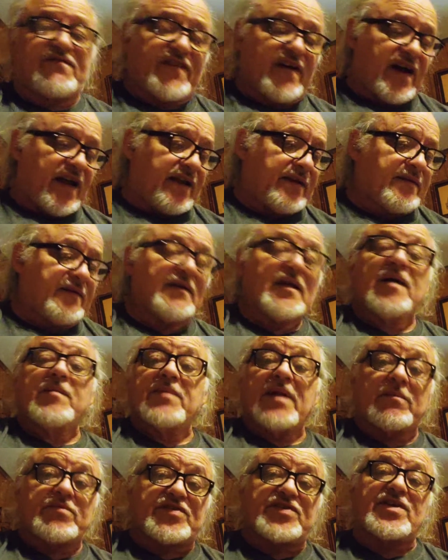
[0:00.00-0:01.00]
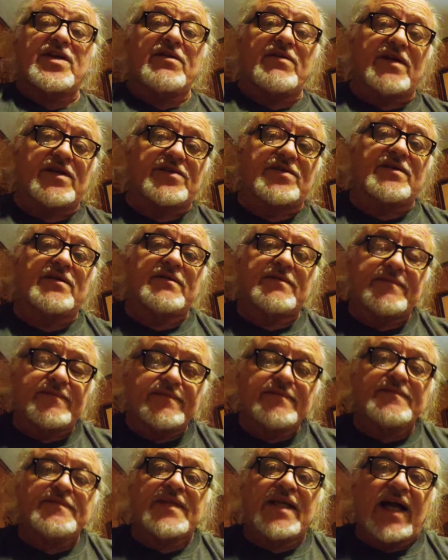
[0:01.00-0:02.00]
fine. But I'm serious.
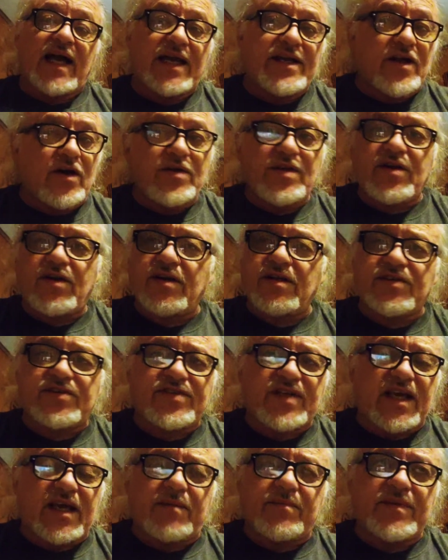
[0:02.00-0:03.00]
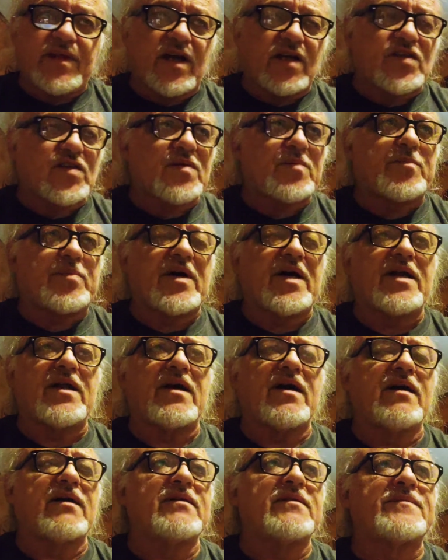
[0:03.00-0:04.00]
I know you're going to say I'm nuts,
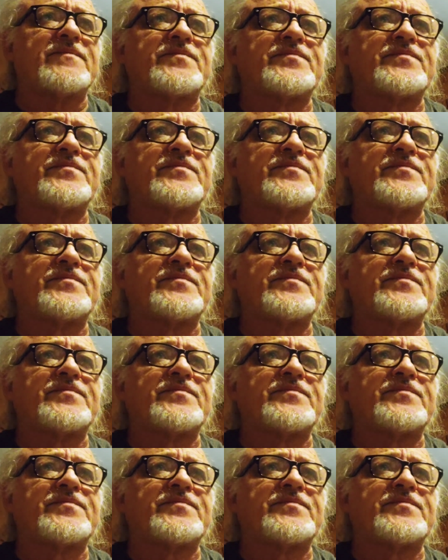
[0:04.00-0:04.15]
but